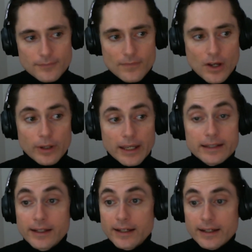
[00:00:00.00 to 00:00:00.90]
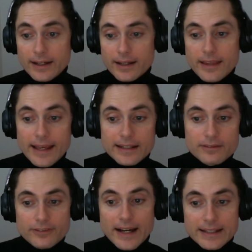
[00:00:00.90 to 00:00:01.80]
Okay. And then
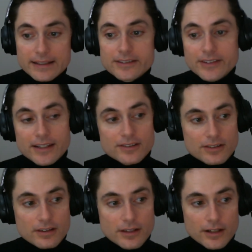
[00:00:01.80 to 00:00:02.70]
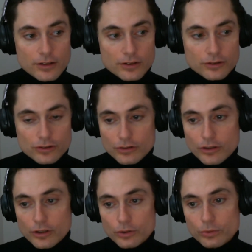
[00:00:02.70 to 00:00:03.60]
finally, since there's
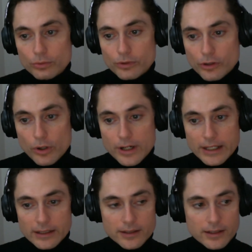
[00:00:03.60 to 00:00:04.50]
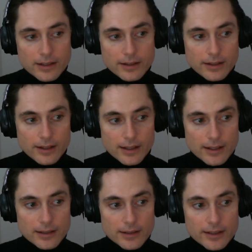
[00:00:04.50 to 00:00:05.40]
no recording,
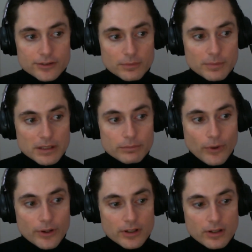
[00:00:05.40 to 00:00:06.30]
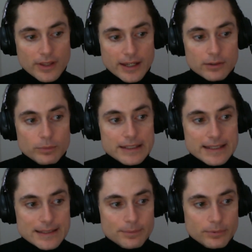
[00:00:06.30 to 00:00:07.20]
it's going to be important that we
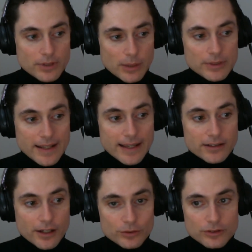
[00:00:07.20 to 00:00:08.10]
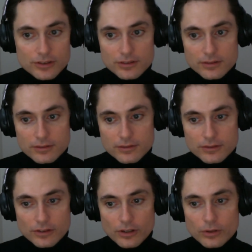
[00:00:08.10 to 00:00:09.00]
take notes.
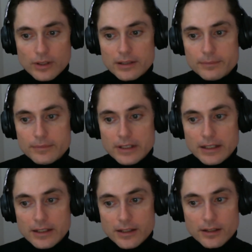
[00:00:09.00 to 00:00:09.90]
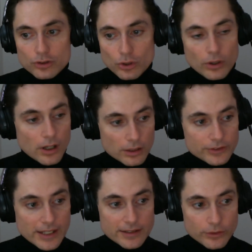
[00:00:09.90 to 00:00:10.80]
So I'll
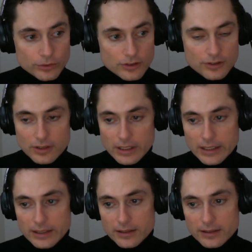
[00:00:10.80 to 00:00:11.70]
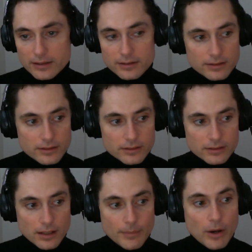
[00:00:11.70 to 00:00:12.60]
take notes
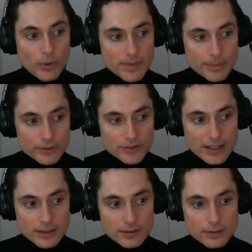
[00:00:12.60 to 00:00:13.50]
about what people say,